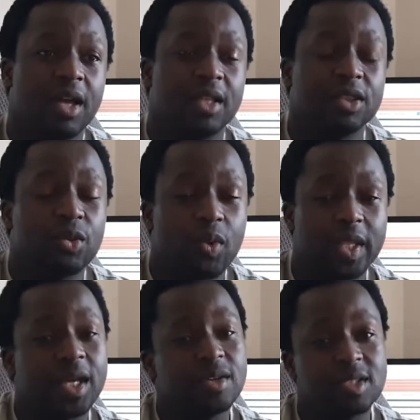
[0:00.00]
The way
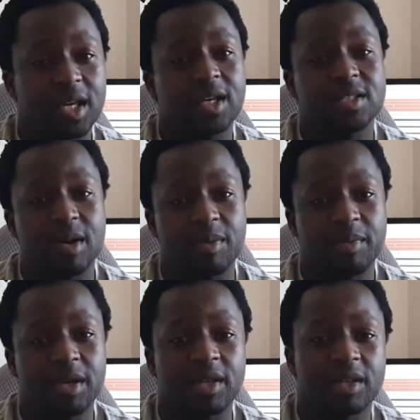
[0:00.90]
that you take a
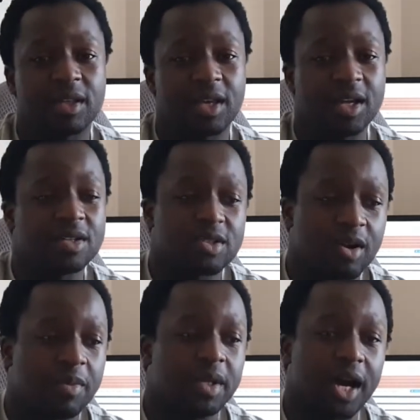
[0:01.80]
supplement can
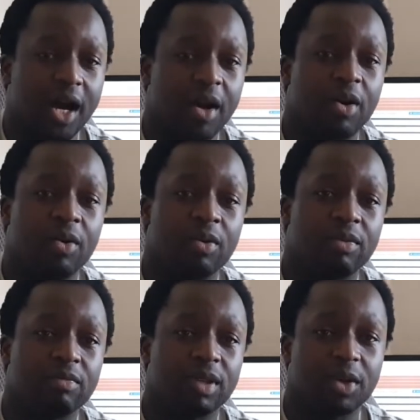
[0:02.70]
determine how
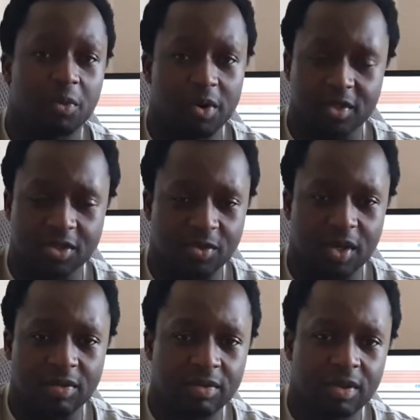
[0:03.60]
it works as
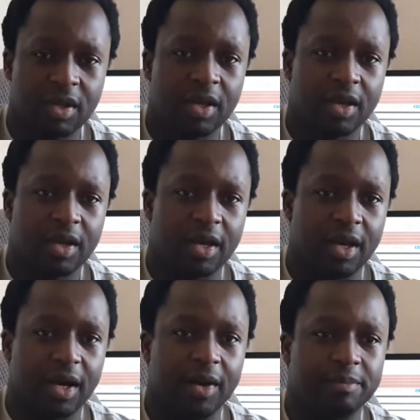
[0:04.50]
well.
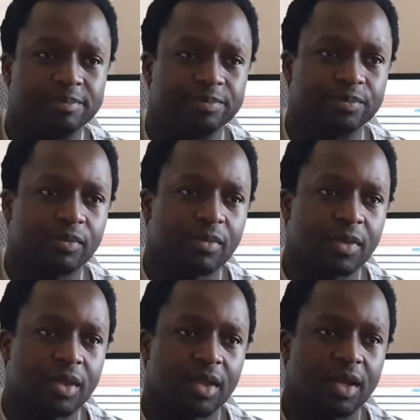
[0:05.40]
Um,
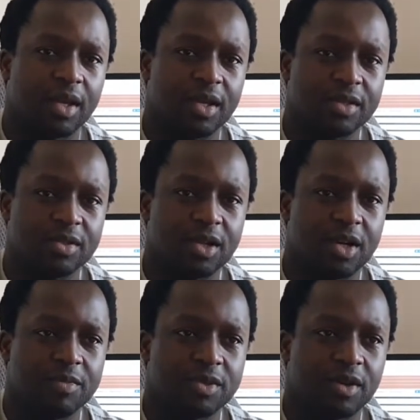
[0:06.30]
in
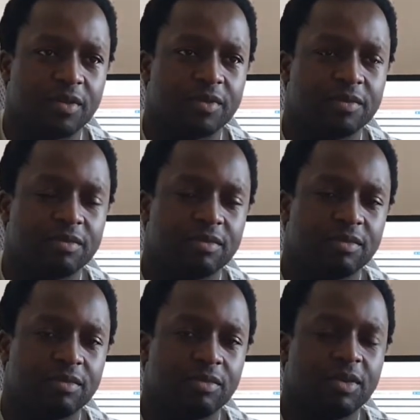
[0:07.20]
terms of,
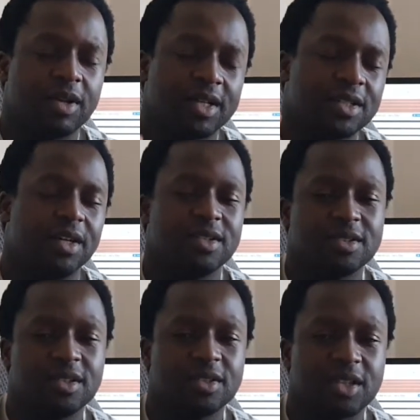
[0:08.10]
well, actually, I just
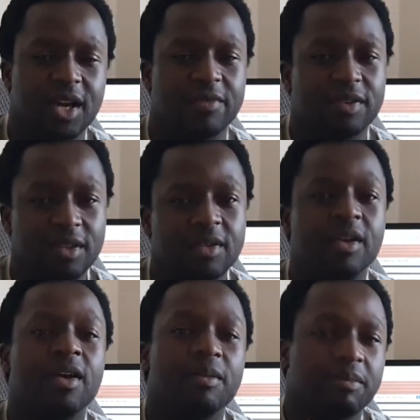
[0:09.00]
stick to caffeine,
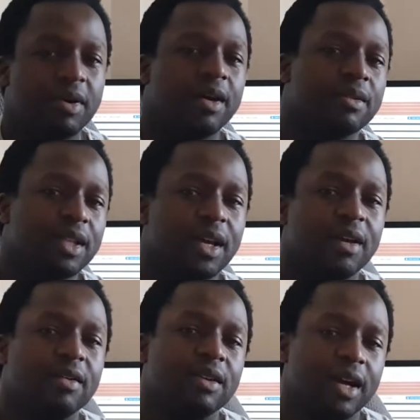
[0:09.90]
but yeah,
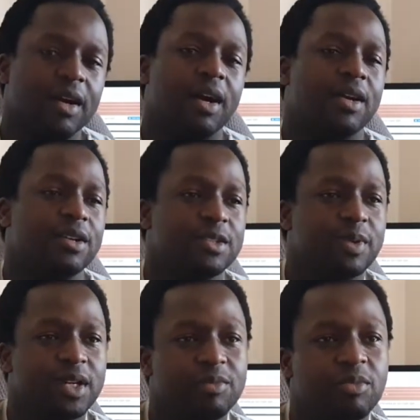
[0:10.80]
I can
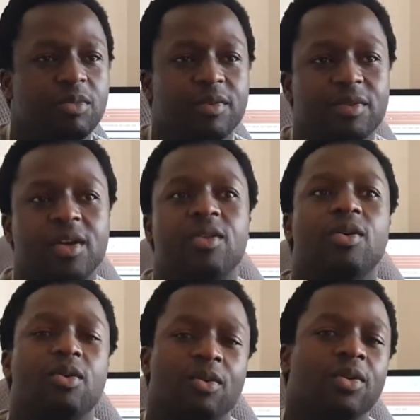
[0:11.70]
explain with a
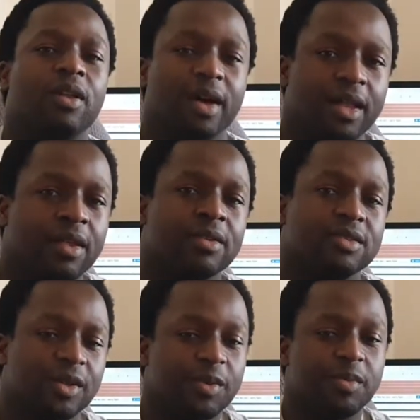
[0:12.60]
whole lot of other
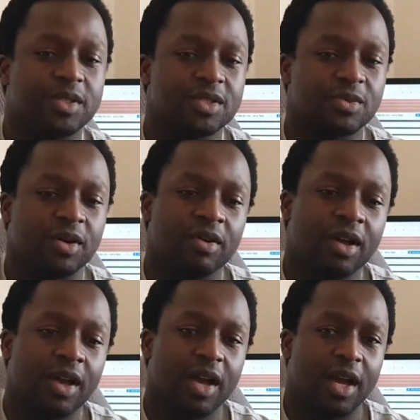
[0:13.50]
supplements as well.
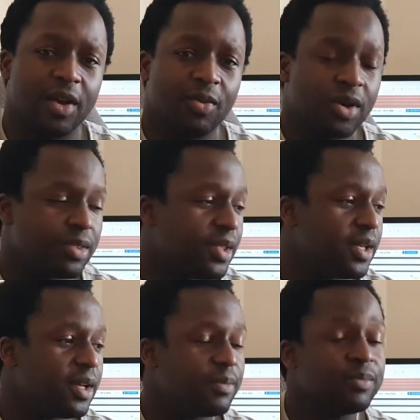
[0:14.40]
And one
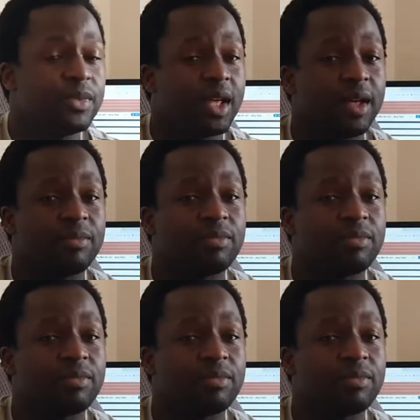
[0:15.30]
thing that